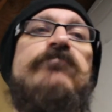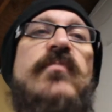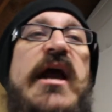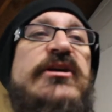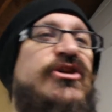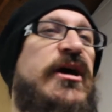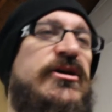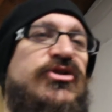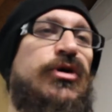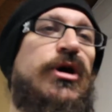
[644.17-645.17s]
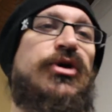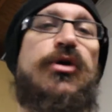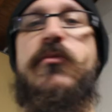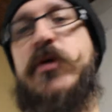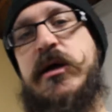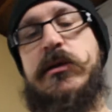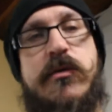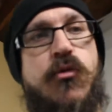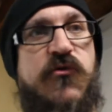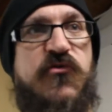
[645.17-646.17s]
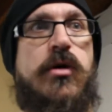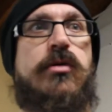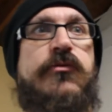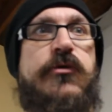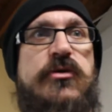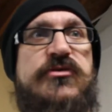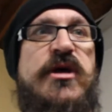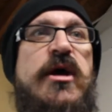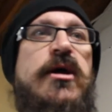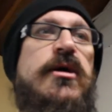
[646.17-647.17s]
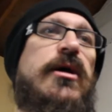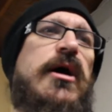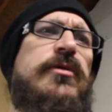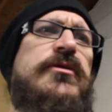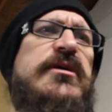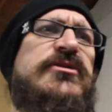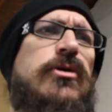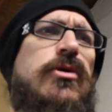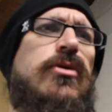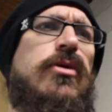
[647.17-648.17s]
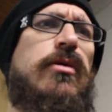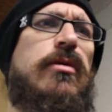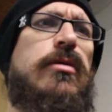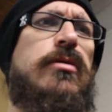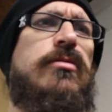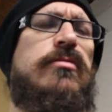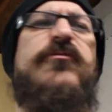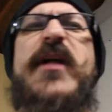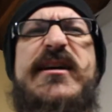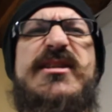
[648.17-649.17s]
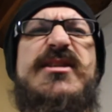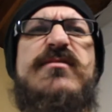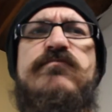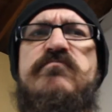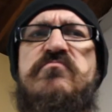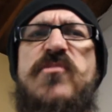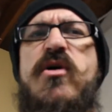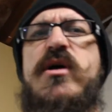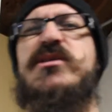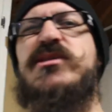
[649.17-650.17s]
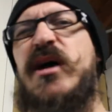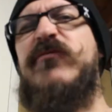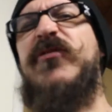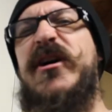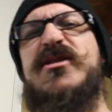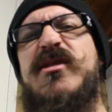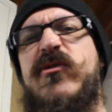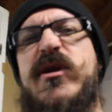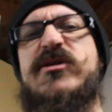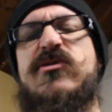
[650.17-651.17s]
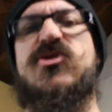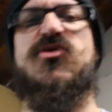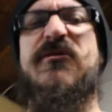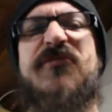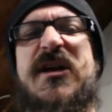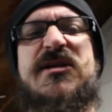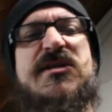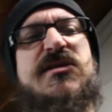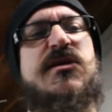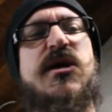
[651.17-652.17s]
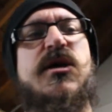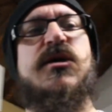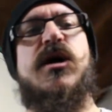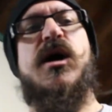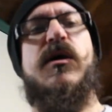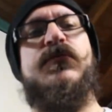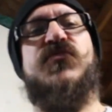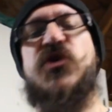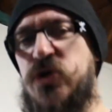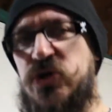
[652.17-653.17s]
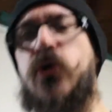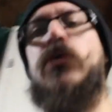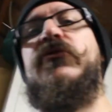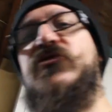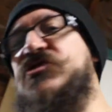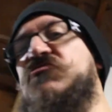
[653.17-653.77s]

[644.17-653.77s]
HKS are good. You're going to pay a lot more for all of those. These are Flex RAs, Tyne Flex RAs, or Street Flex. They're good coilovers.